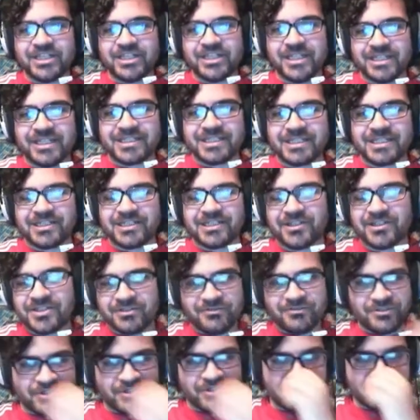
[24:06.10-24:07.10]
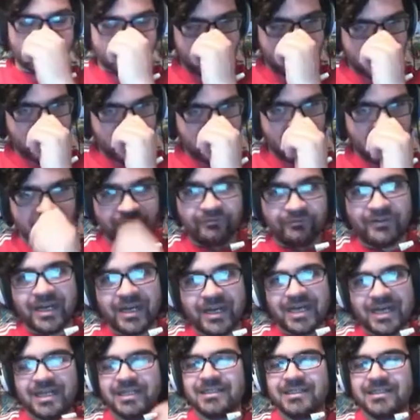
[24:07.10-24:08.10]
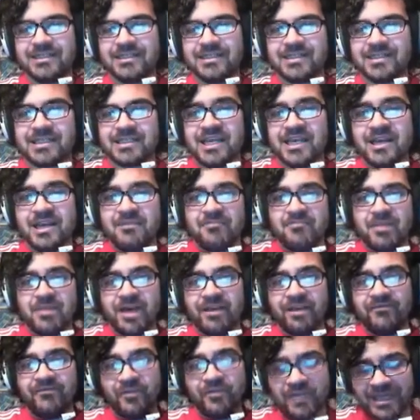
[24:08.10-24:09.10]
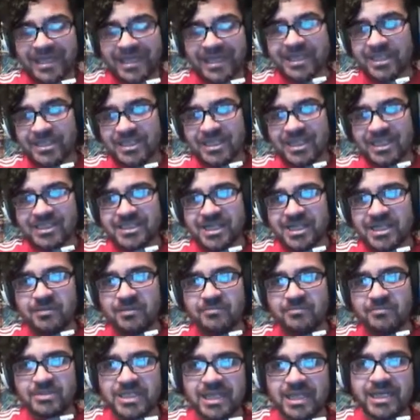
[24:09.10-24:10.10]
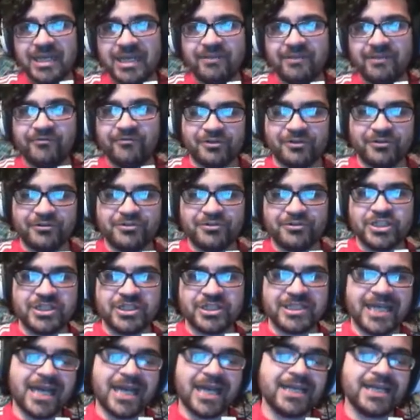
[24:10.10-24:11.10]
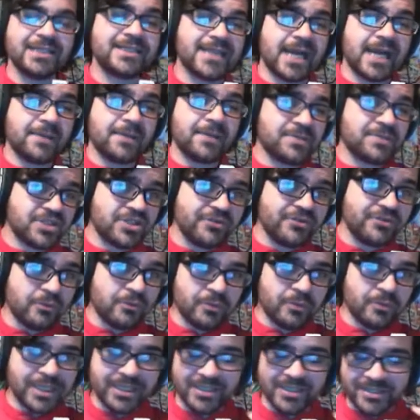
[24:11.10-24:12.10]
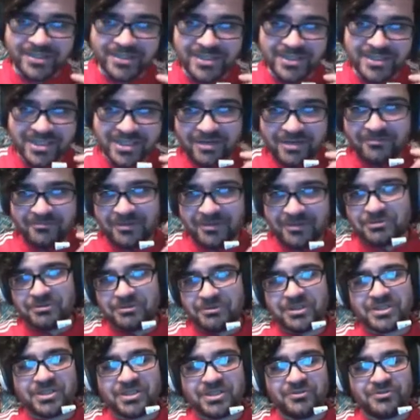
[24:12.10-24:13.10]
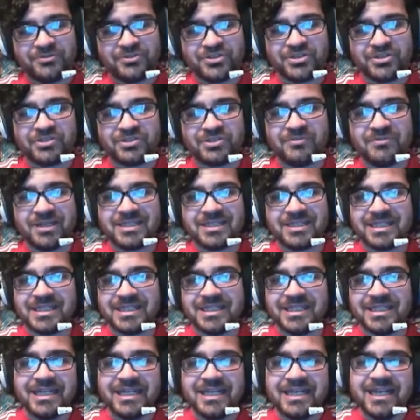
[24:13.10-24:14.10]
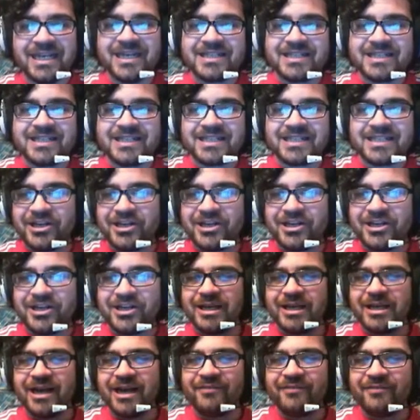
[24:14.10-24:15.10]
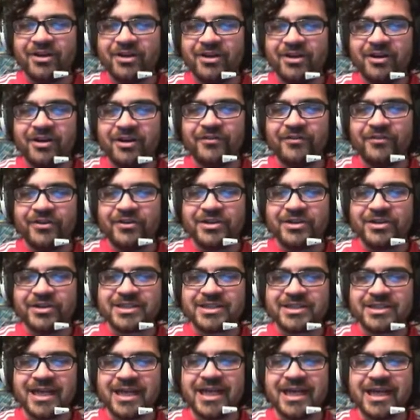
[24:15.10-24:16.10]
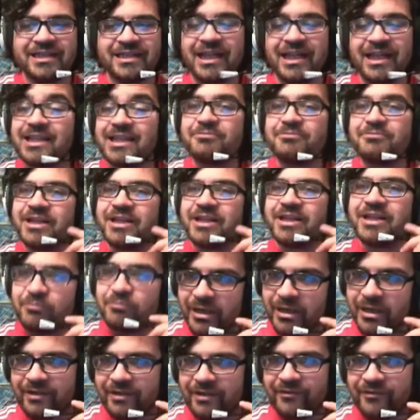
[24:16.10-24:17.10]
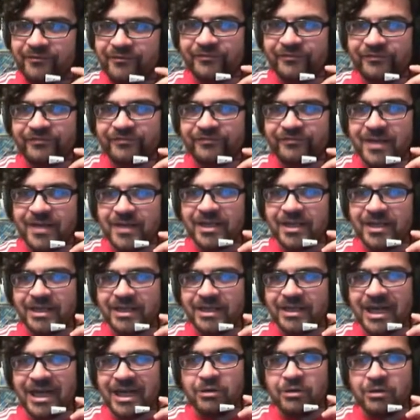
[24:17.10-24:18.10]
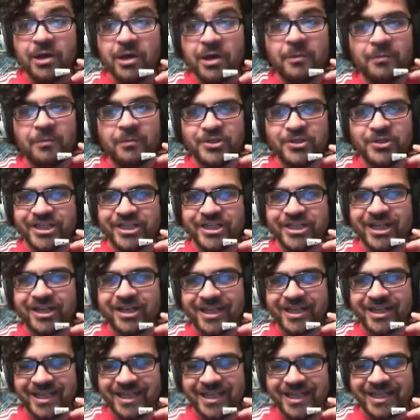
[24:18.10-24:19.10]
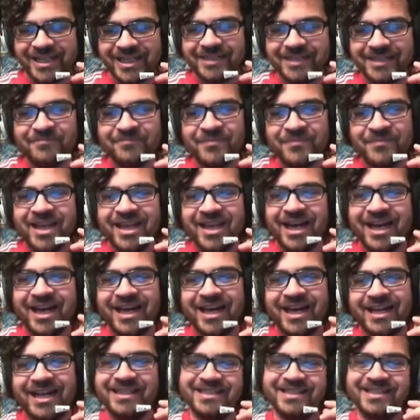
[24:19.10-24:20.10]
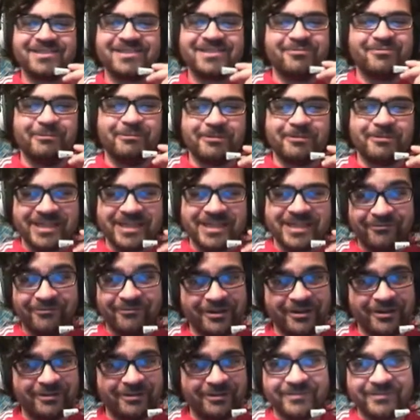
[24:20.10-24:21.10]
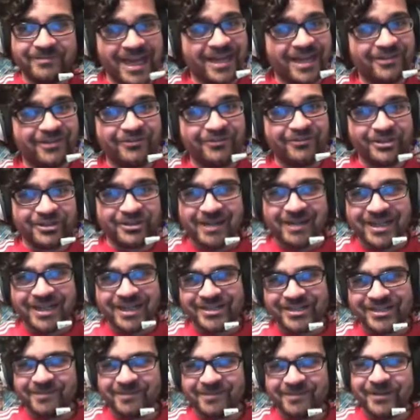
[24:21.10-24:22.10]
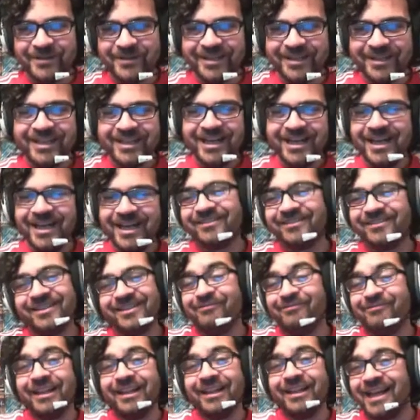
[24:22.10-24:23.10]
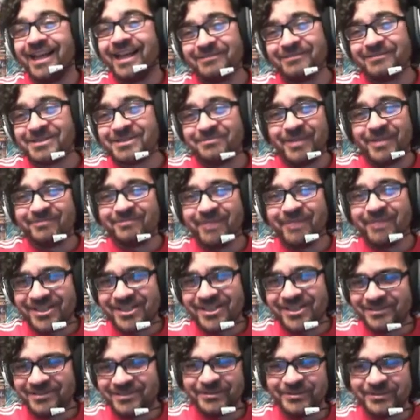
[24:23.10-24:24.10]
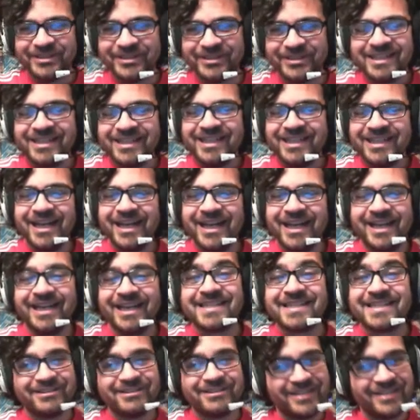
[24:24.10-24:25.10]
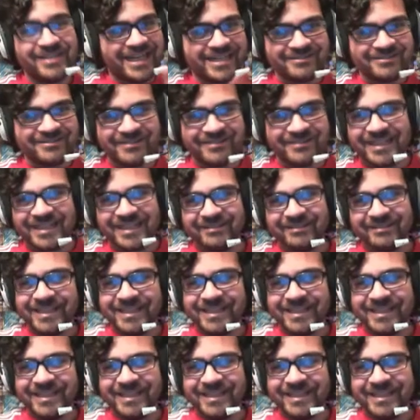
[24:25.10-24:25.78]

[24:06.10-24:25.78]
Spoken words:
is it's got 220 health, and my Volcanion that turn was then hitting for 110 times 2 for weakness, which was 120. So we have our first ladder win with our budget Arcanine. And we will see if we can get another good matchup. Well, that was a bad matchup, but see you in the next one anyway.